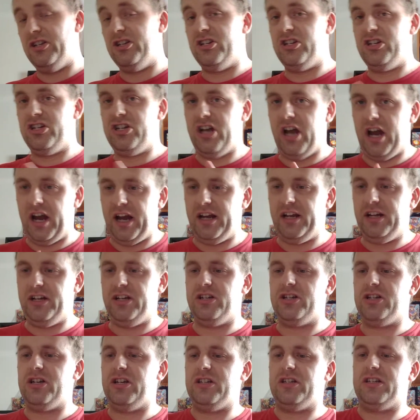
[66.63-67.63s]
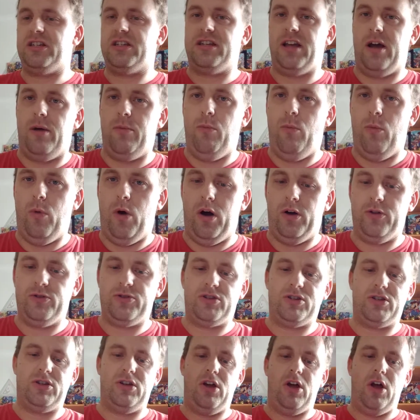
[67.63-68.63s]
change
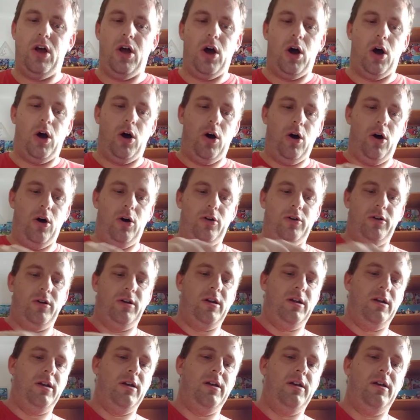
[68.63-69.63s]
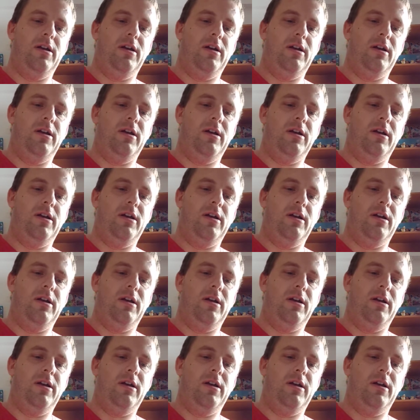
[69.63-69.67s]
somewhat on